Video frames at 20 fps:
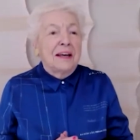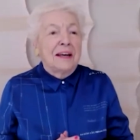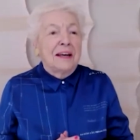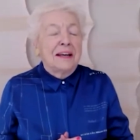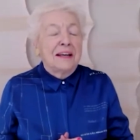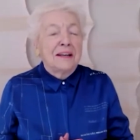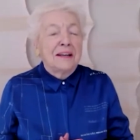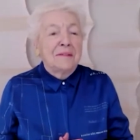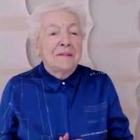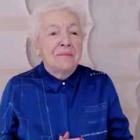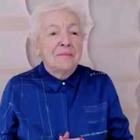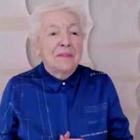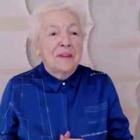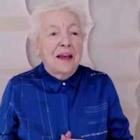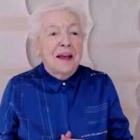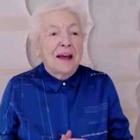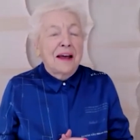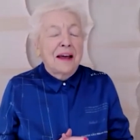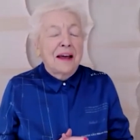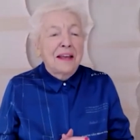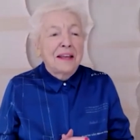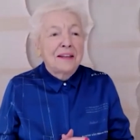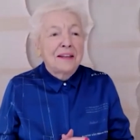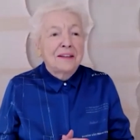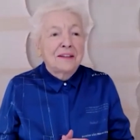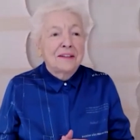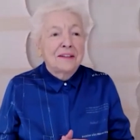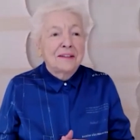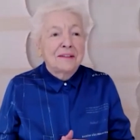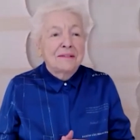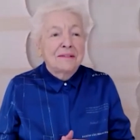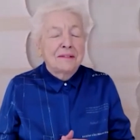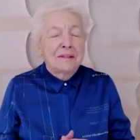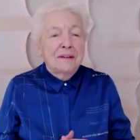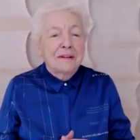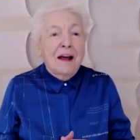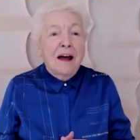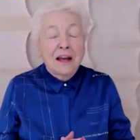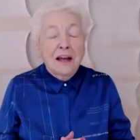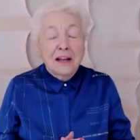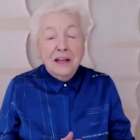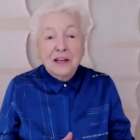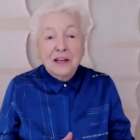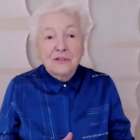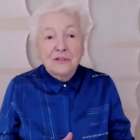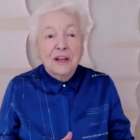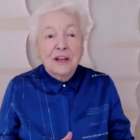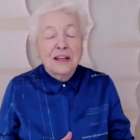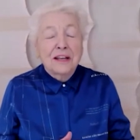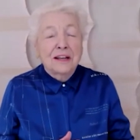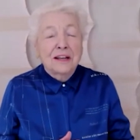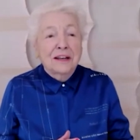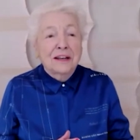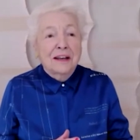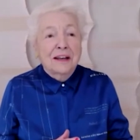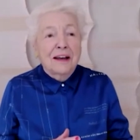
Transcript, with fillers: Um, I hardly drink.